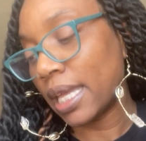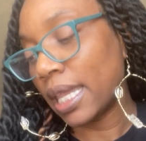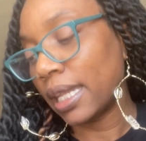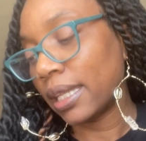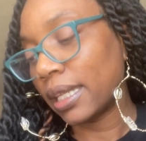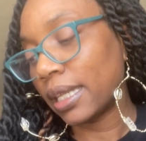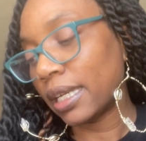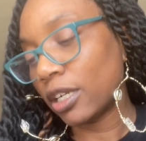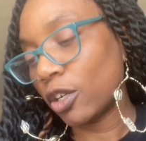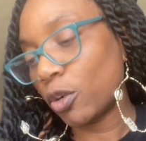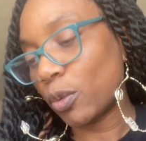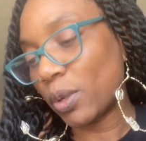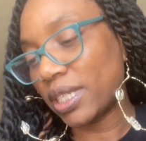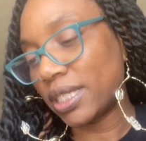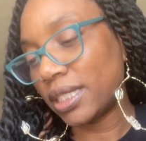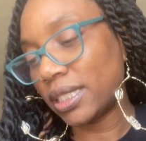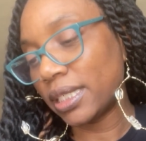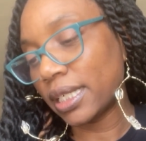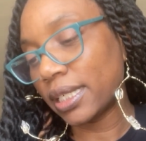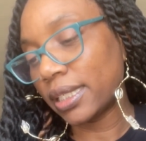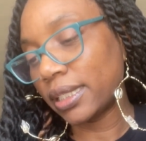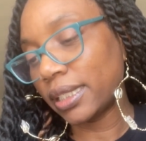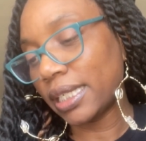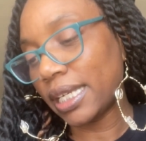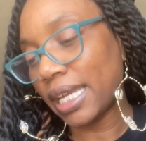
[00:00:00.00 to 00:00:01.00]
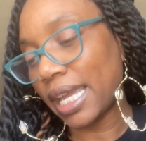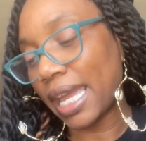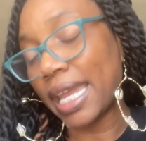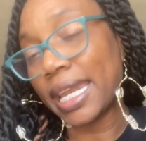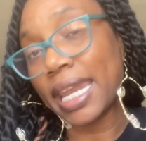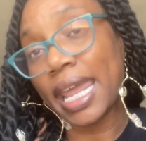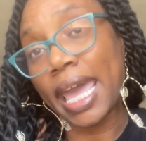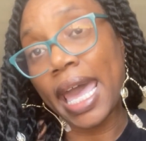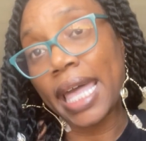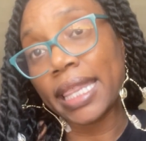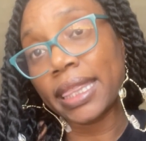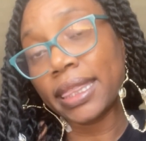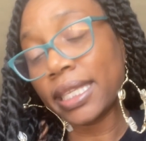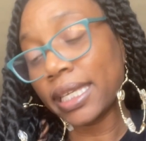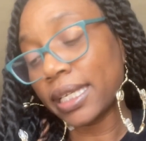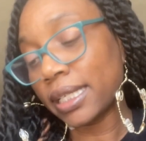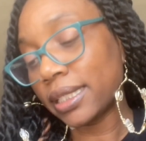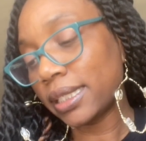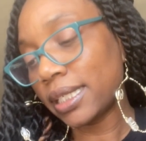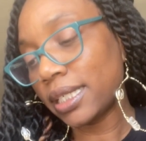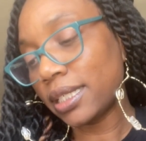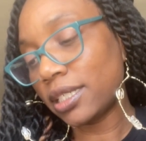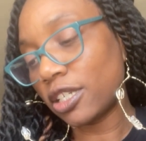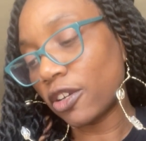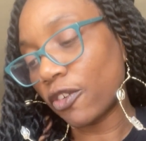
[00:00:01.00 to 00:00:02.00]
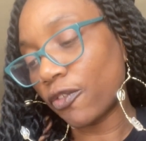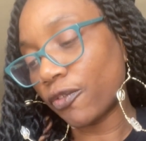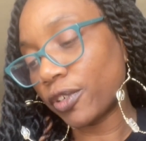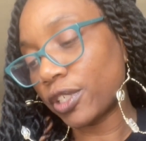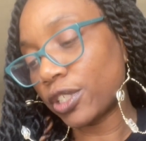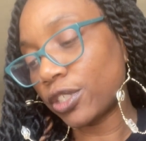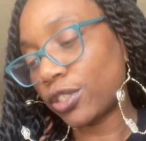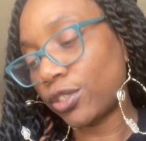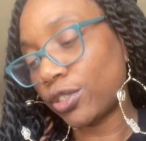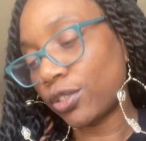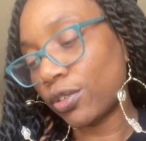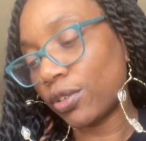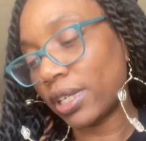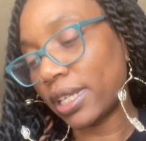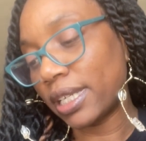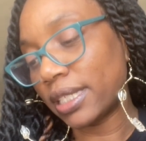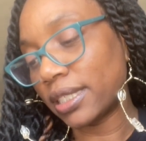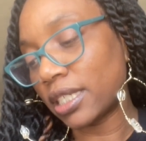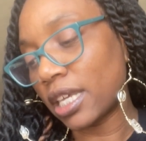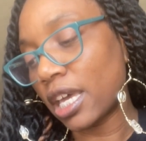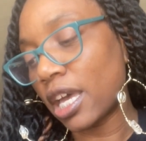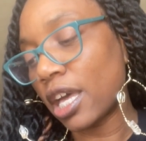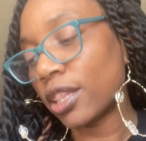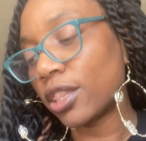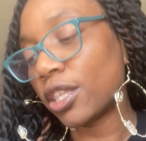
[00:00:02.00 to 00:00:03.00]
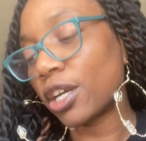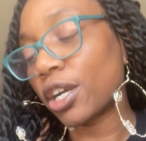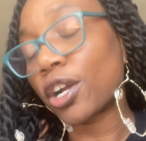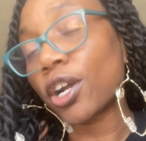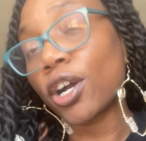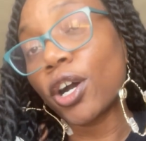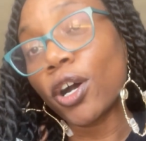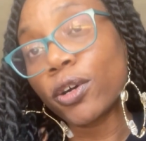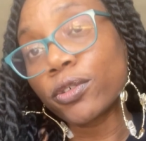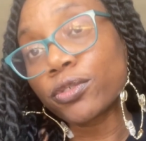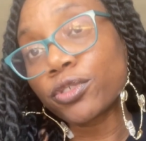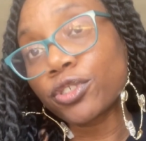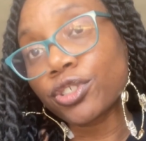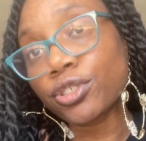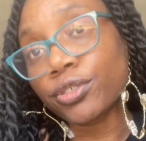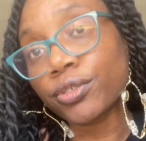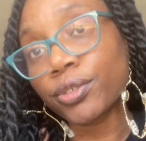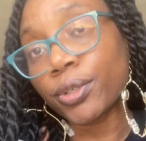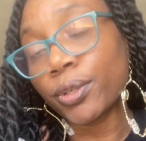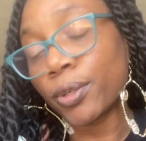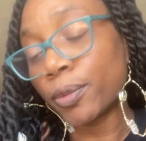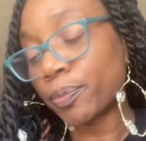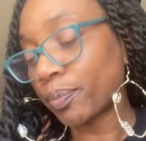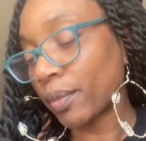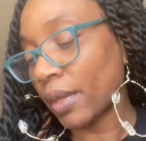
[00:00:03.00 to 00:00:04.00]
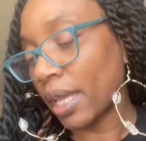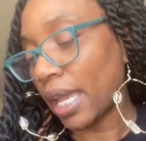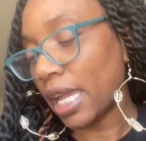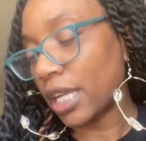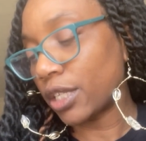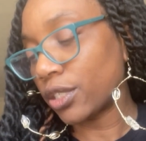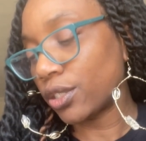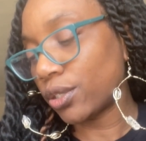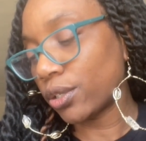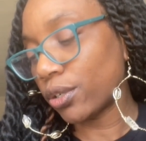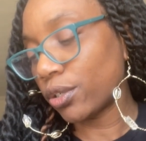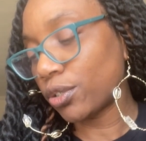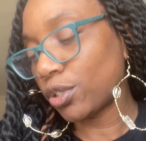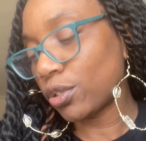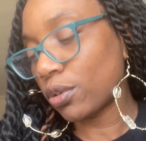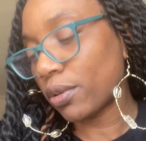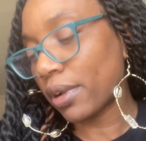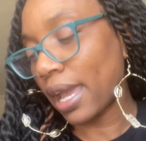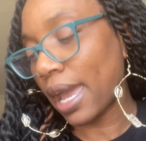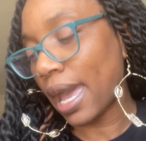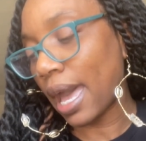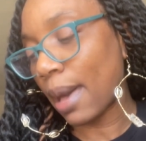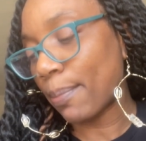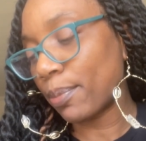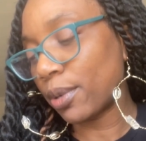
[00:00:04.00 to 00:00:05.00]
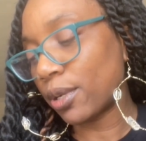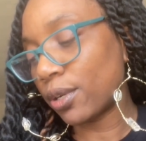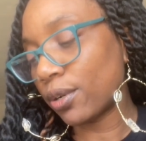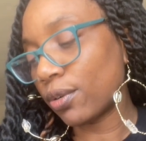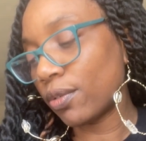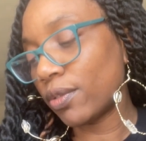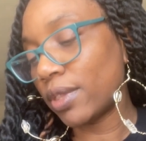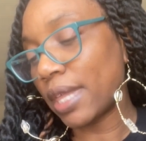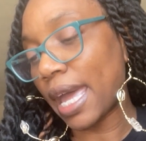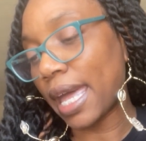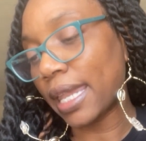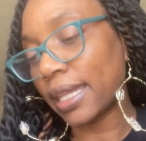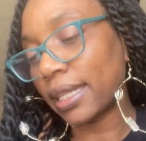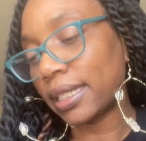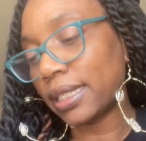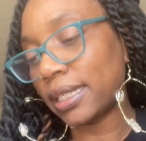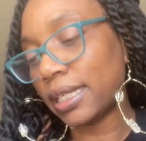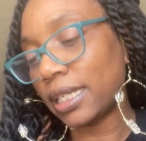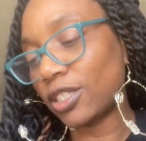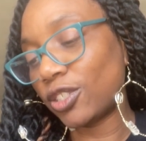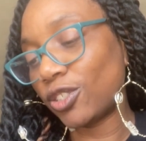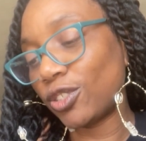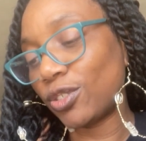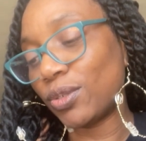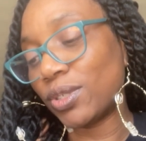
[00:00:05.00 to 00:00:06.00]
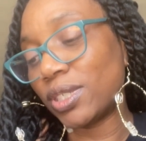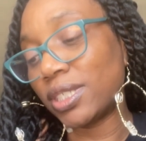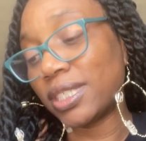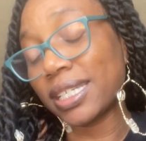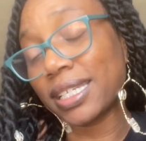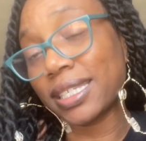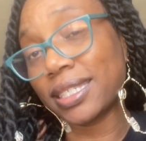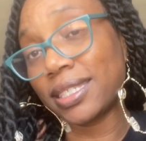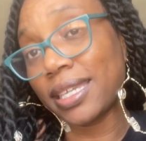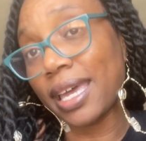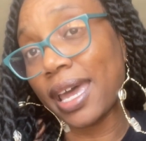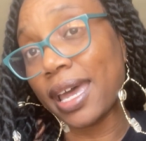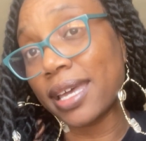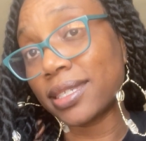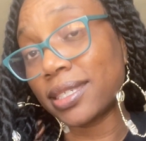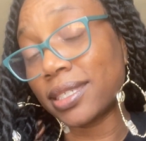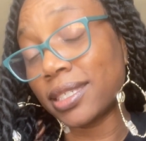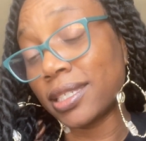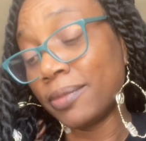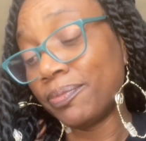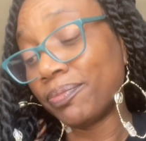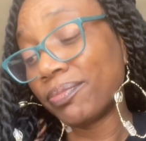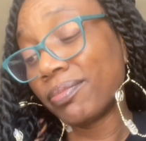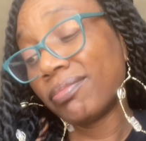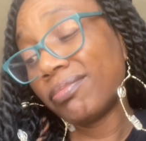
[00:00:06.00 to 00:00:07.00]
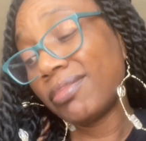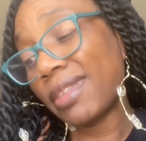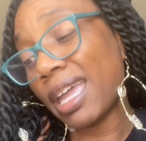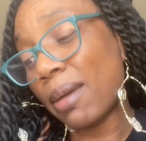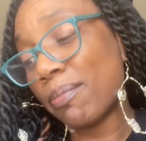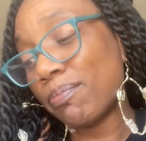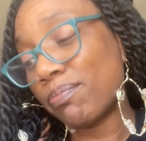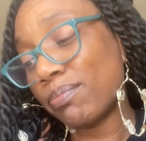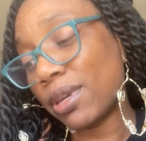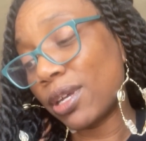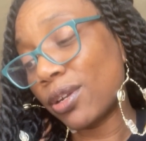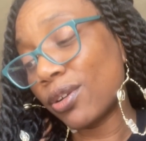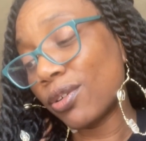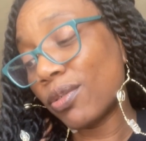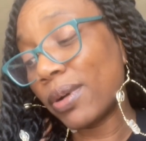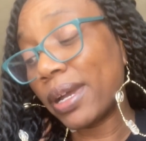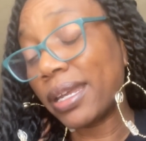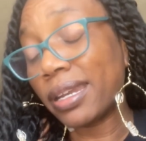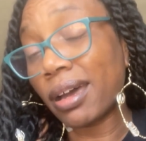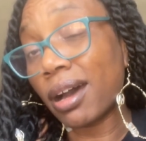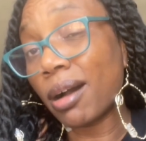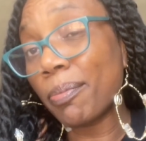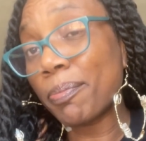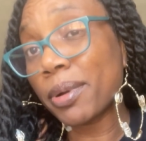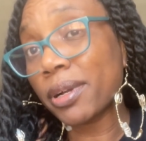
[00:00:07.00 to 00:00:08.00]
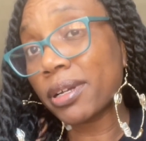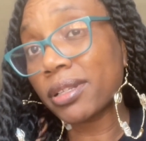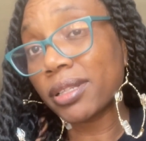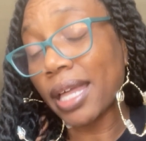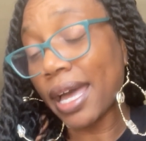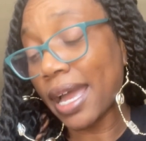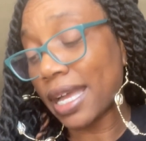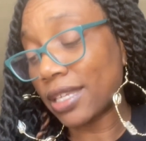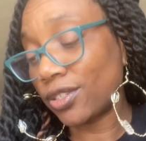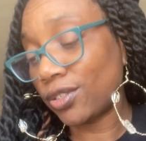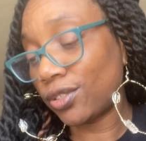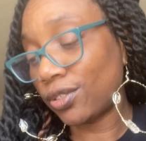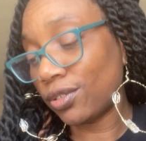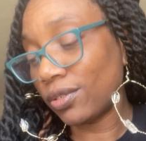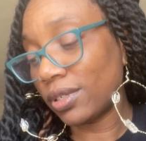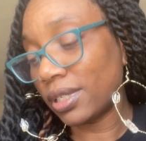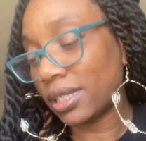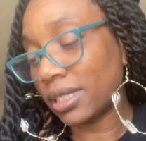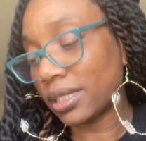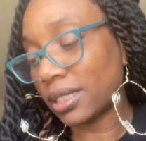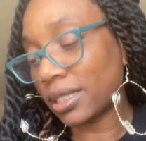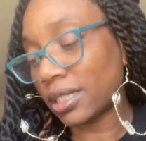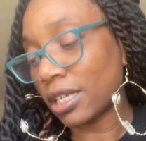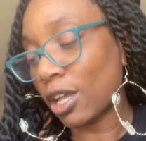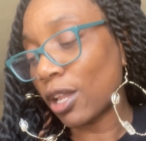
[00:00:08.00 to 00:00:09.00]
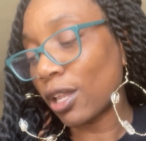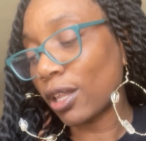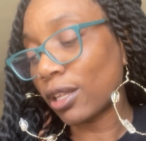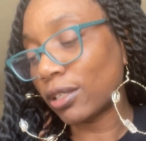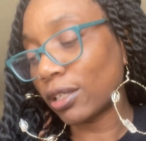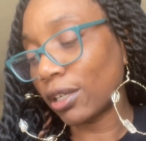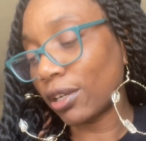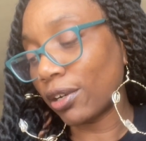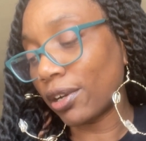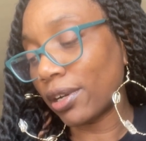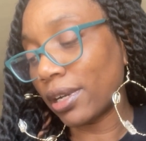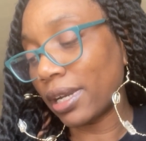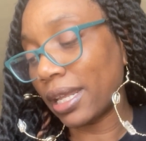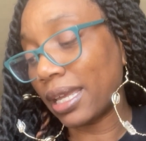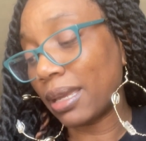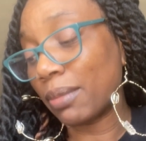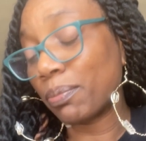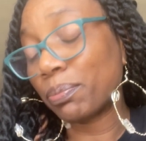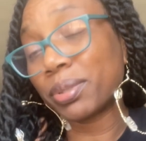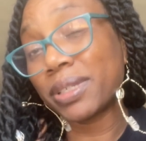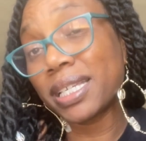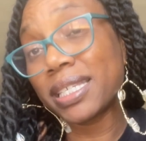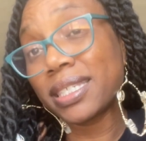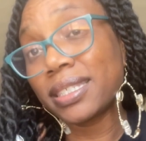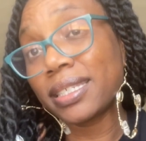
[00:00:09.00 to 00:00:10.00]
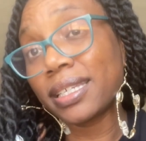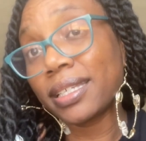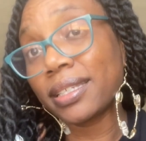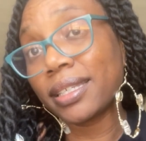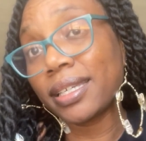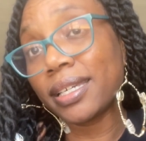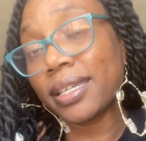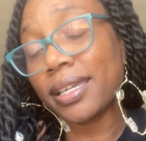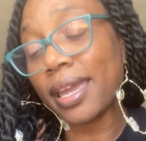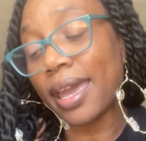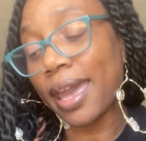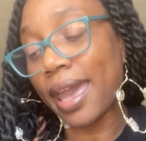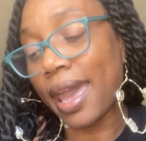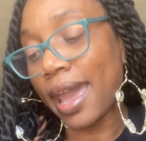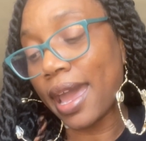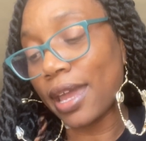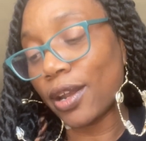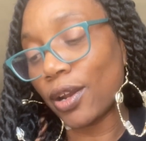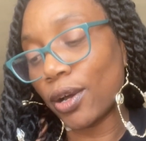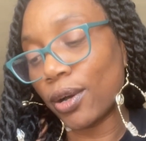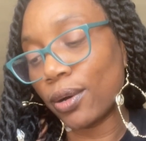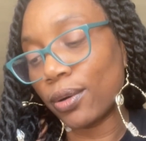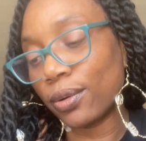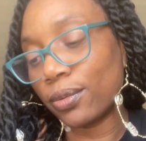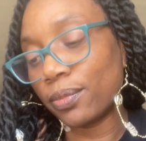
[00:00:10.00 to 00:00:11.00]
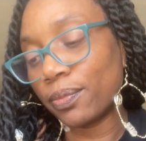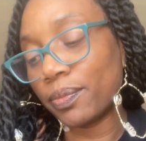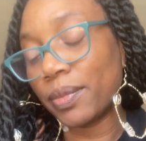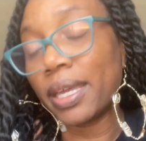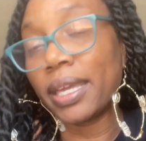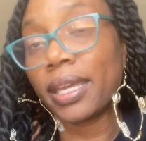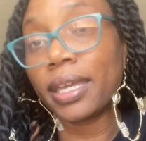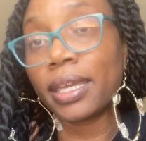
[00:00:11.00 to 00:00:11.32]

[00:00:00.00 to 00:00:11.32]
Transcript: linguistically and ethnically different students the cultural and social capital that leads to success that middle and upper class students learn implicitly at home,